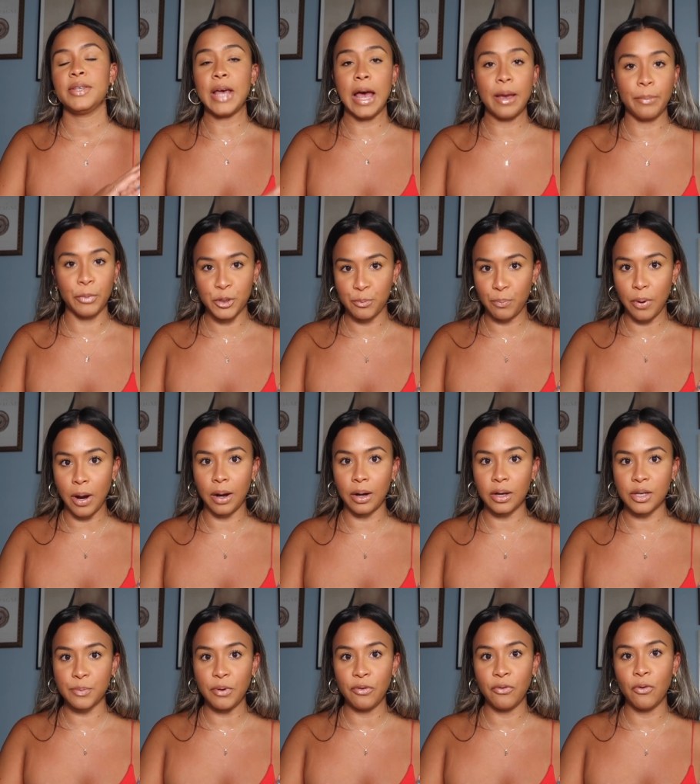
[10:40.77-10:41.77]
TYMO's
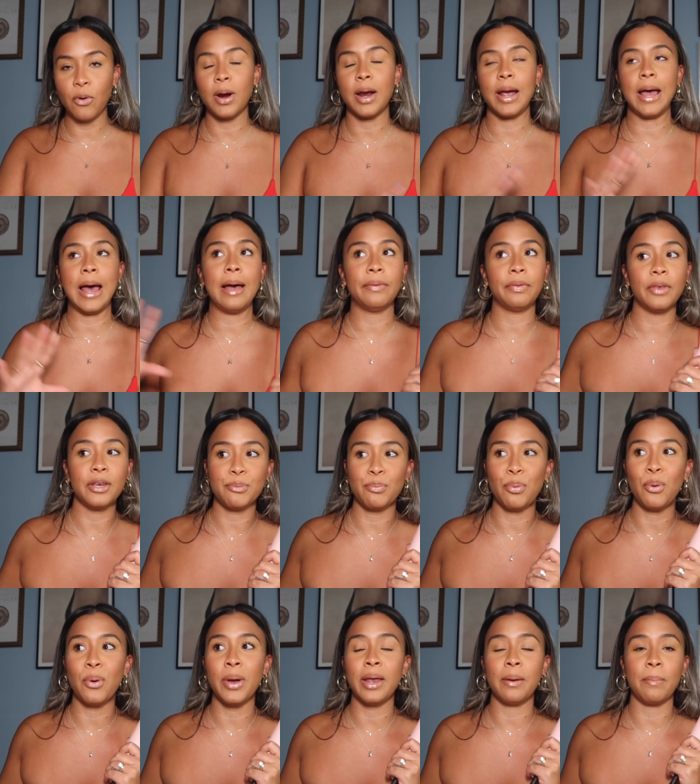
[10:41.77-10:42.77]
products before. At this
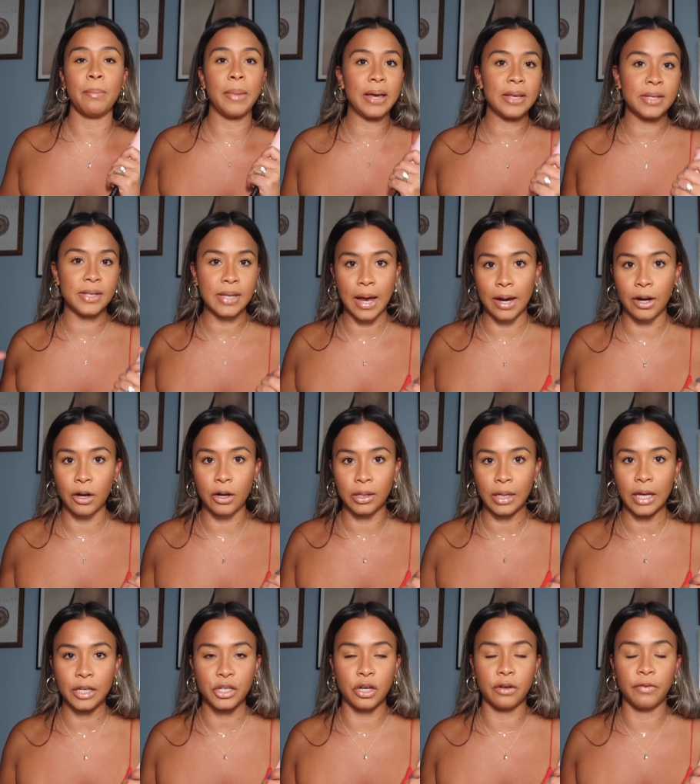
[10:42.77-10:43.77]
point, my entire
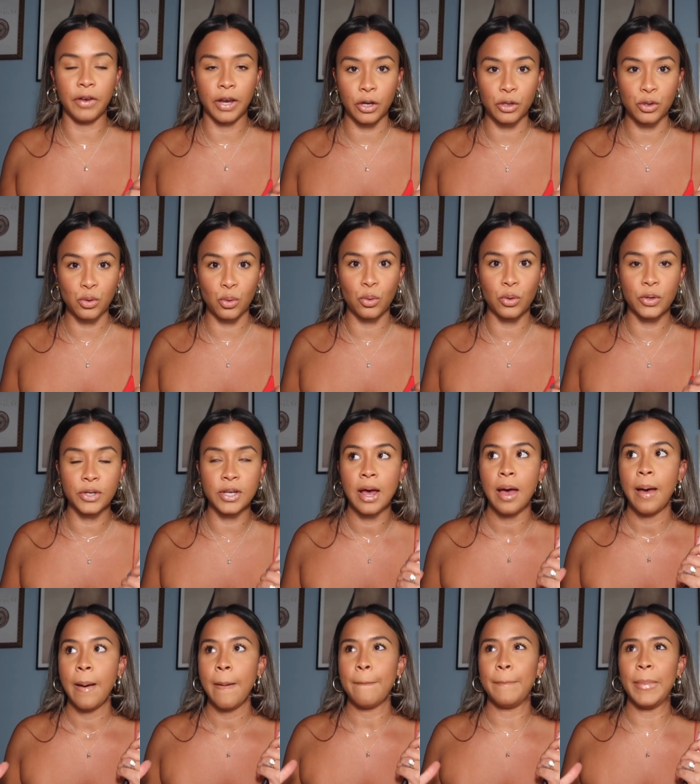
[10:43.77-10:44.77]
collection of hair tools
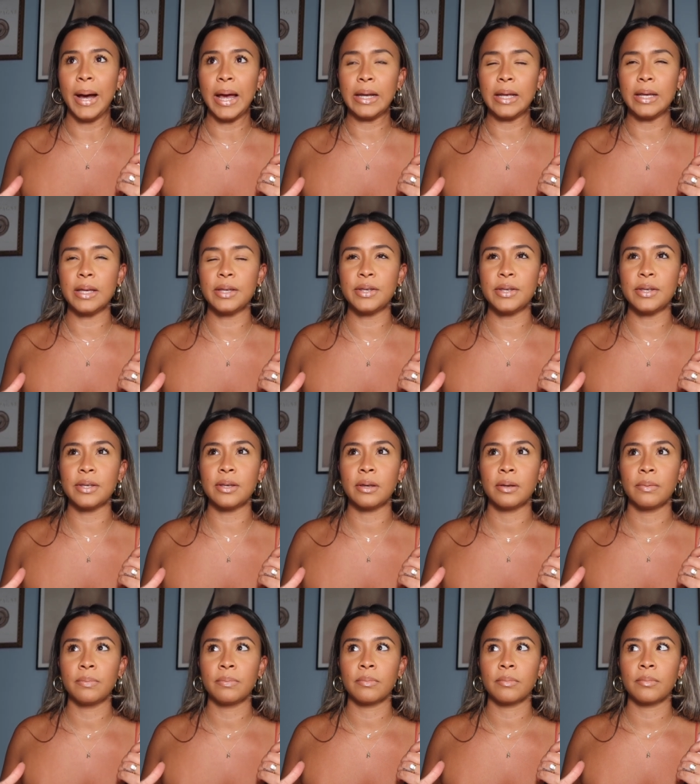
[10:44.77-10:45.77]
minus
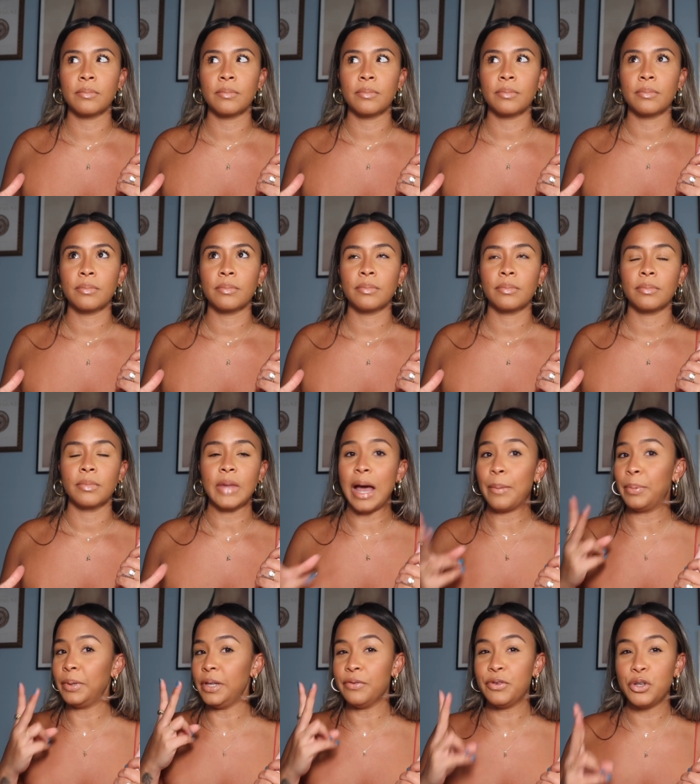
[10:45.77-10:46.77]

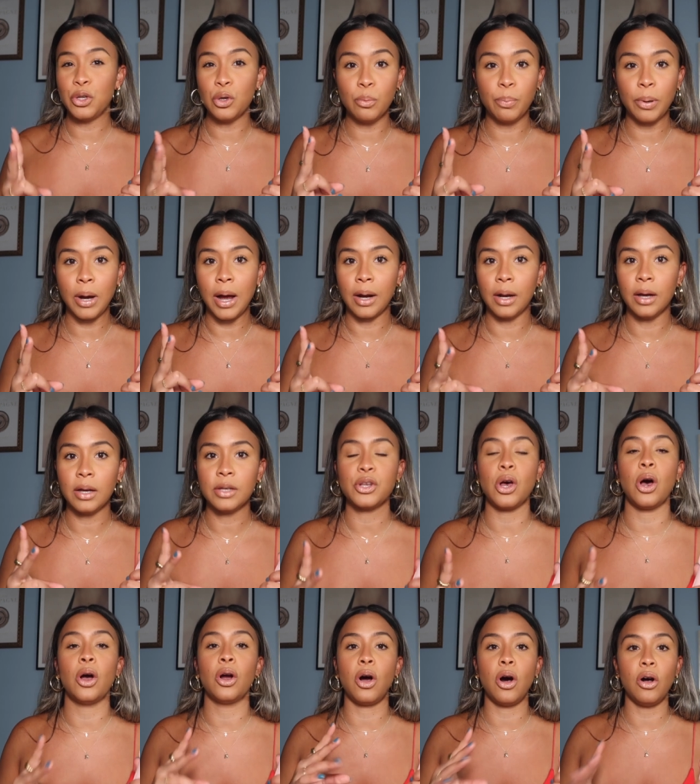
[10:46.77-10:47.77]
I believe two
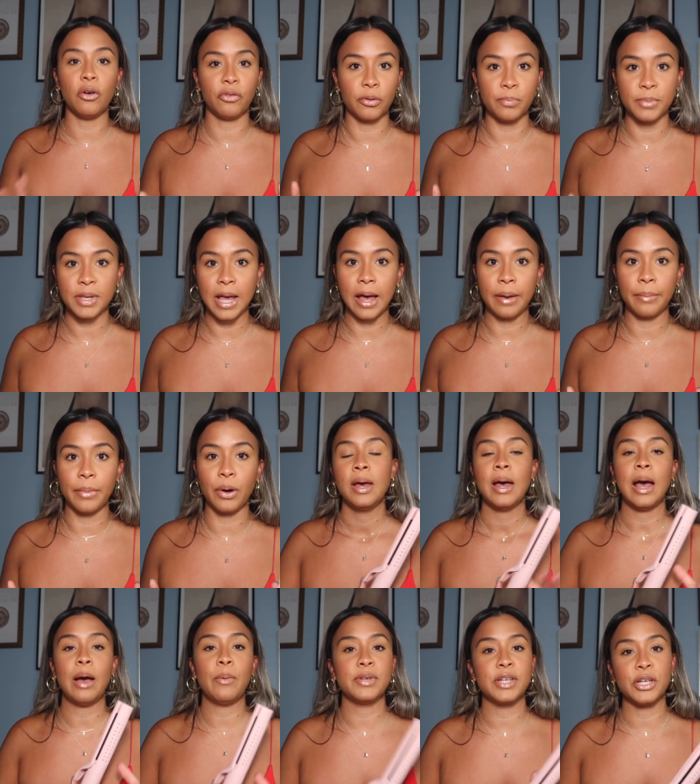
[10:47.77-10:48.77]
products are all from
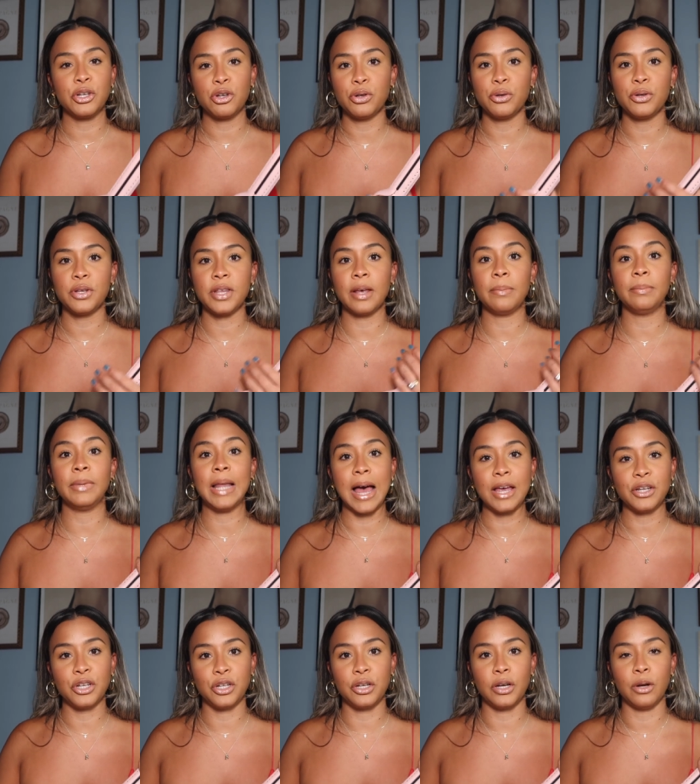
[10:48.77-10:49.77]
TYMO. I was introduced to them
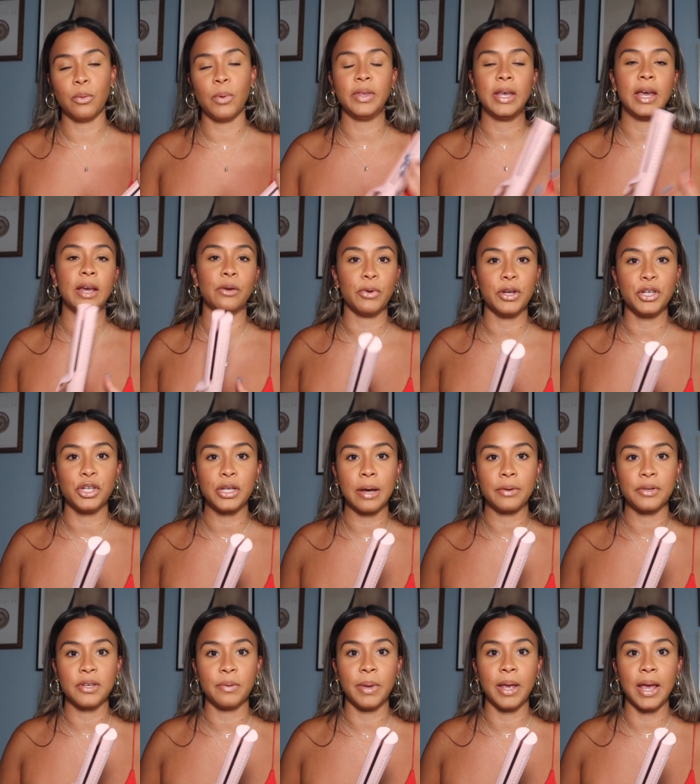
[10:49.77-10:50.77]
last year when they had reached
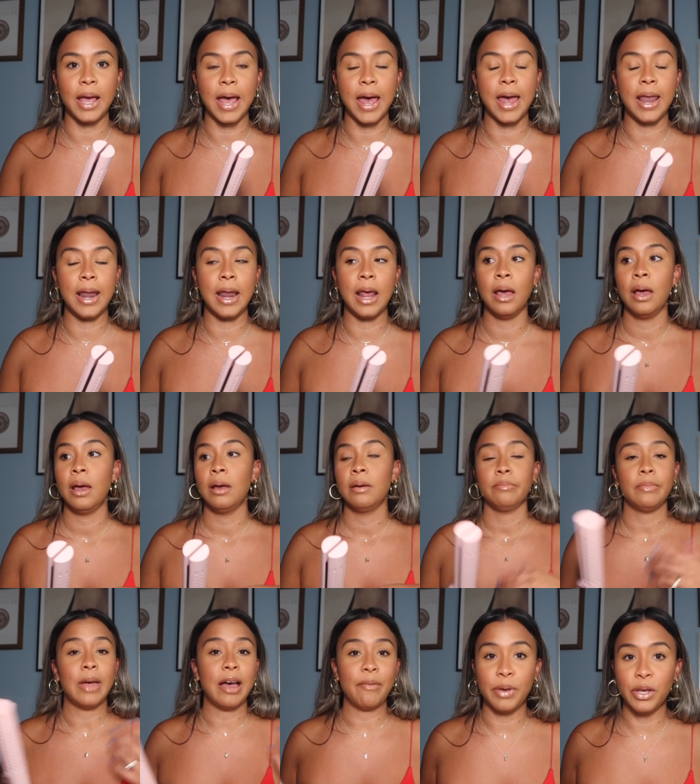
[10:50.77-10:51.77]
out to me and
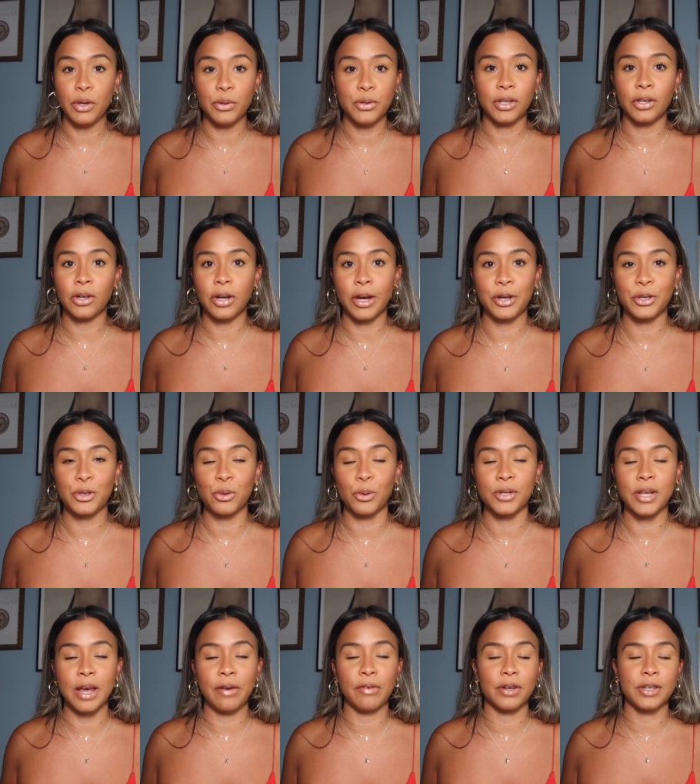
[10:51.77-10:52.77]
I've been using their hair
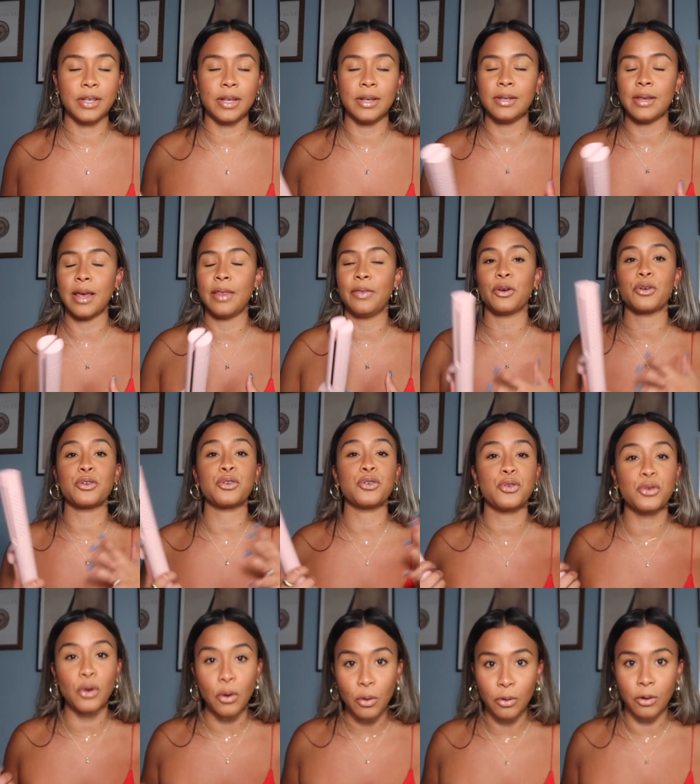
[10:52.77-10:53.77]
tools ever since and they're
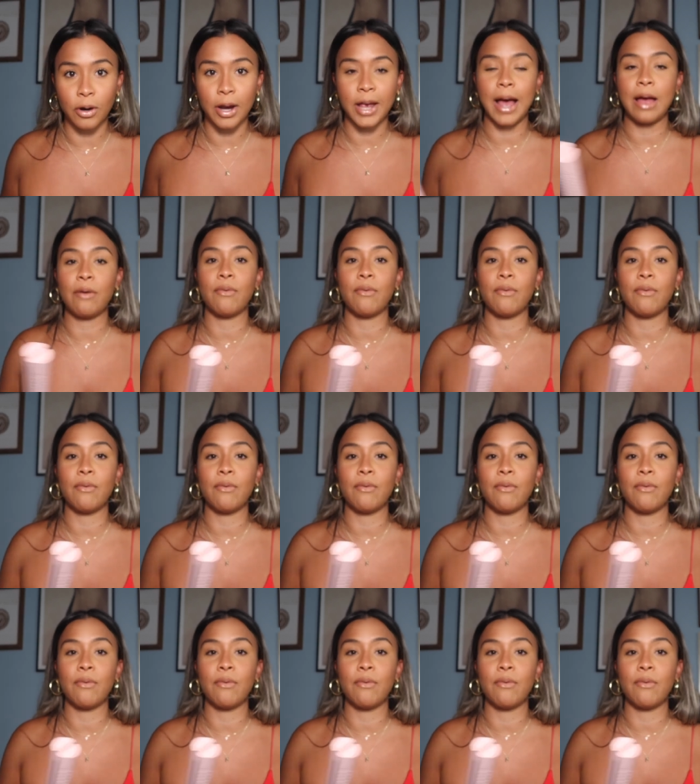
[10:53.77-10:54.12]
so great.